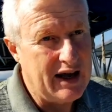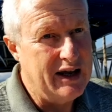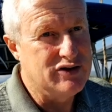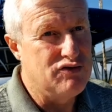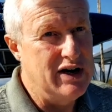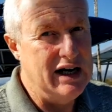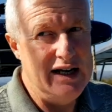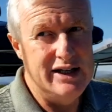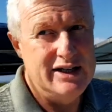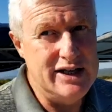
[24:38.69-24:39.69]
it's
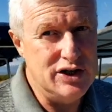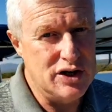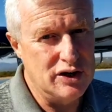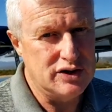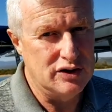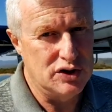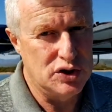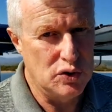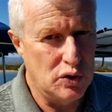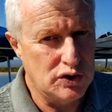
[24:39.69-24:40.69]
really t-shirts and
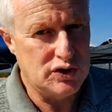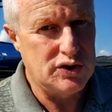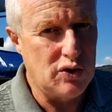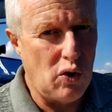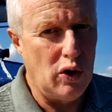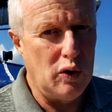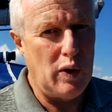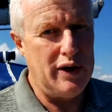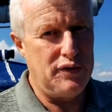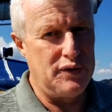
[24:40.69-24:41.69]
shorts all the
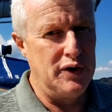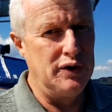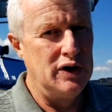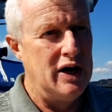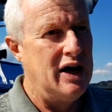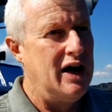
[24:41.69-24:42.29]
way through.